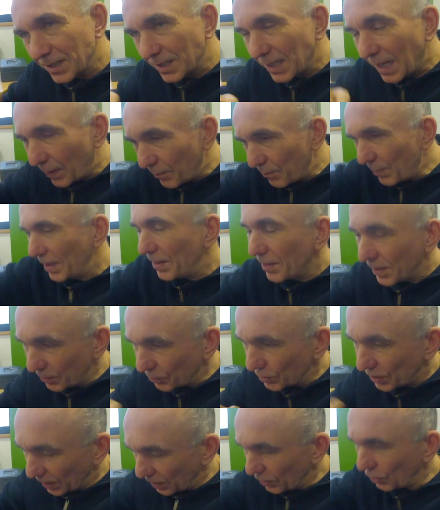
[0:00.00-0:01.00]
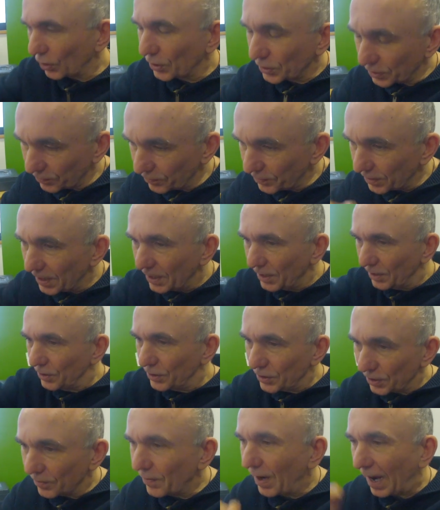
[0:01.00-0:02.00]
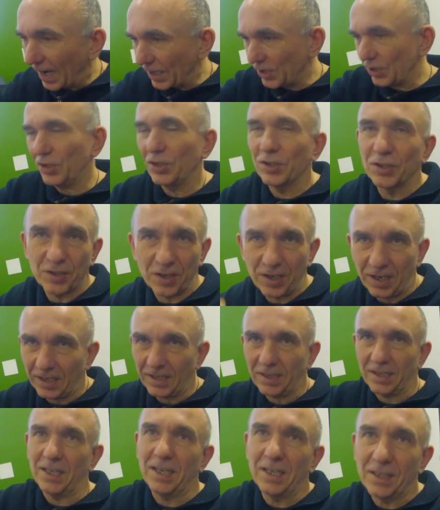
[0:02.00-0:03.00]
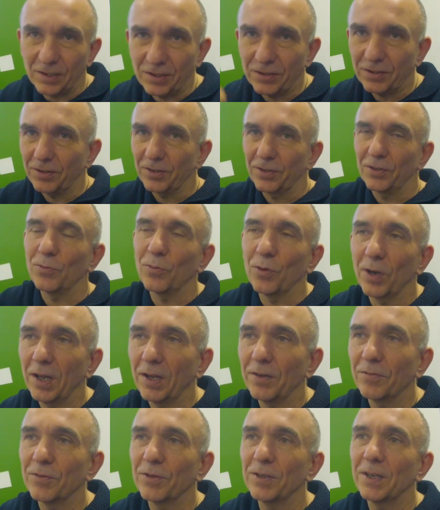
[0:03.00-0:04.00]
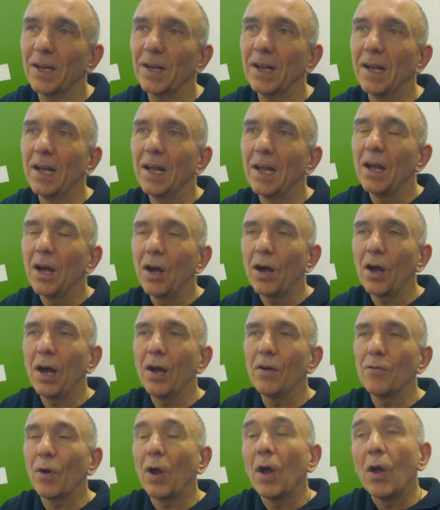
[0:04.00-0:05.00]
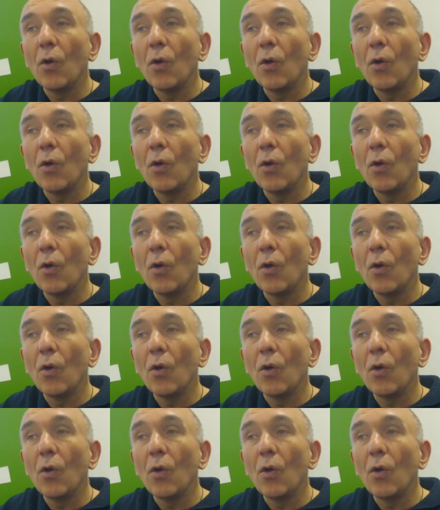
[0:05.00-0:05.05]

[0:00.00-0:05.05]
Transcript: and that meant there was a lot of sort of actions like this all over and over.